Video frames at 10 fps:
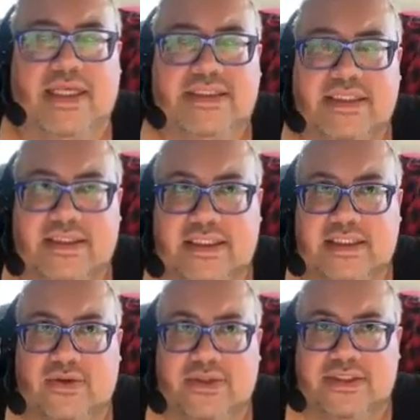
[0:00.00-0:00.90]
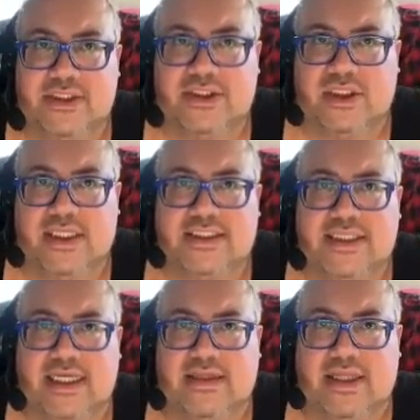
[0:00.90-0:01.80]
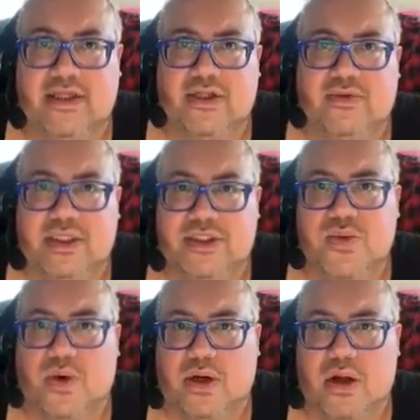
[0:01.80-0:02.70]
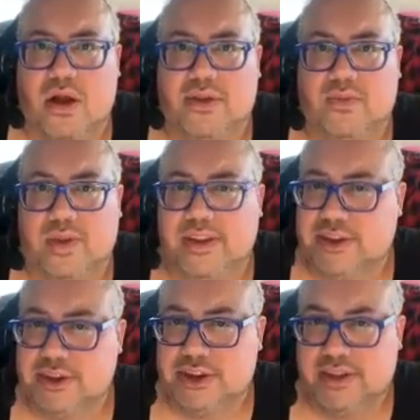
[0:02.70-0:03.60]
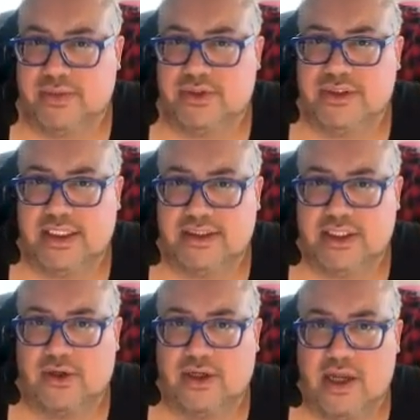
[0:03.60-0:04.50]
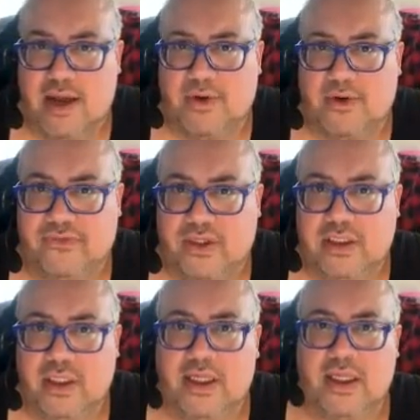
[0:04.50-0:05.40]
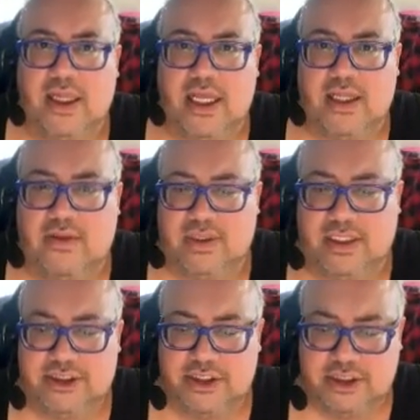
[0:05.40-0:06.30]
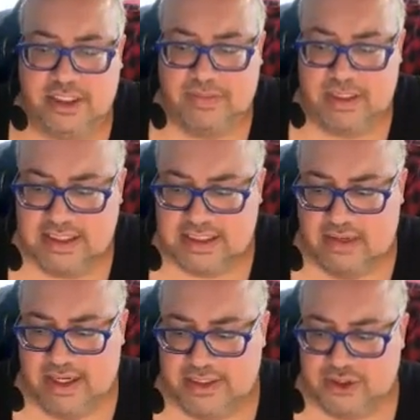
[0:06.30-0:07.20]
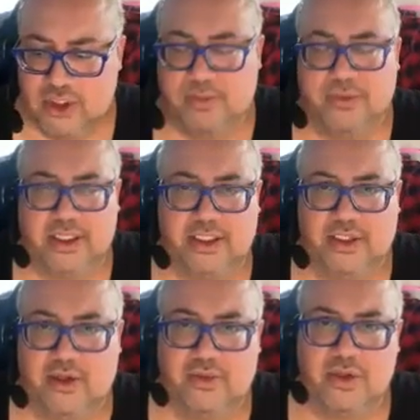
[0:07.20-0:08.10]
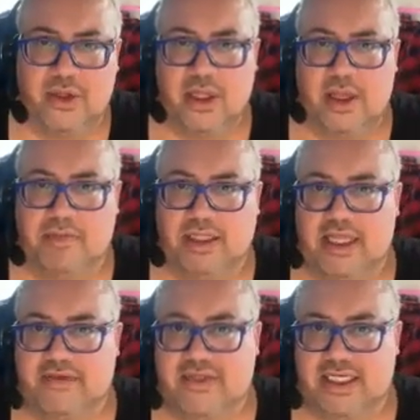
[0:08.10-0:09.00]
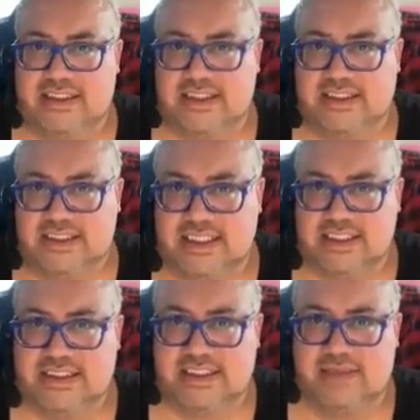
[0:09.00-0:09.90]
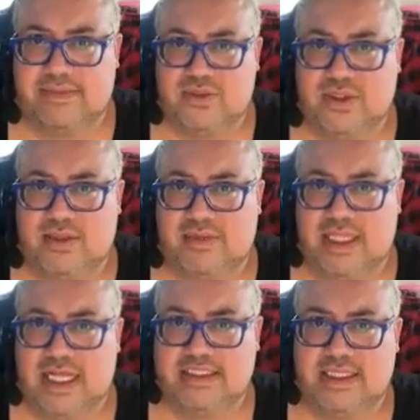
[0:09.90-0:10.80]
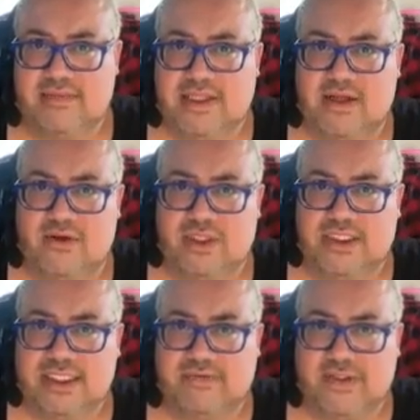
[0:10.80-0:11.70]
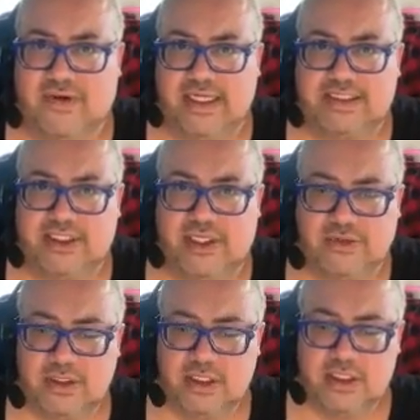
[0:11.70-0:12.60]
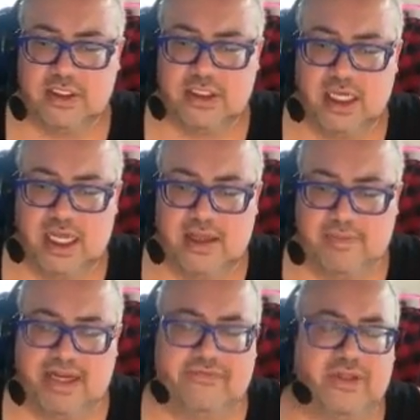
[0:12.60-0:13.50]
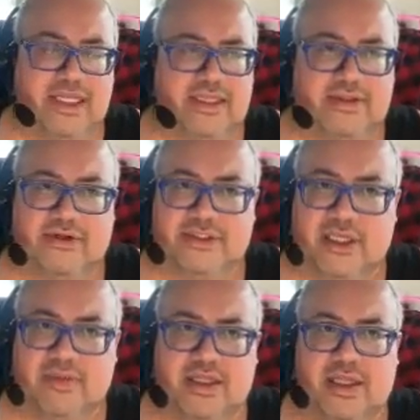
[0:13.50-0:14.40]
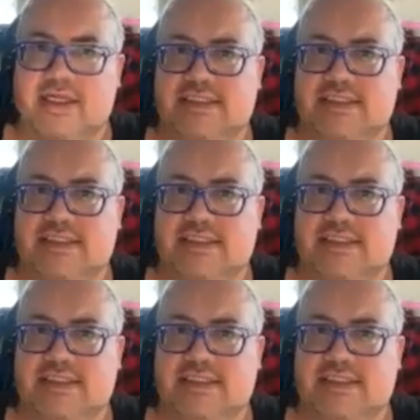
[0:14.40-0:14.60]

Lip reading: basically or essentially it's saying that you need to work on the relationship. There's things that are not perfect in the relationship, and that's how I interpret it, you know. But love does exist in between them, and that can be the only saving grace, you know. But I feel like there's going to be a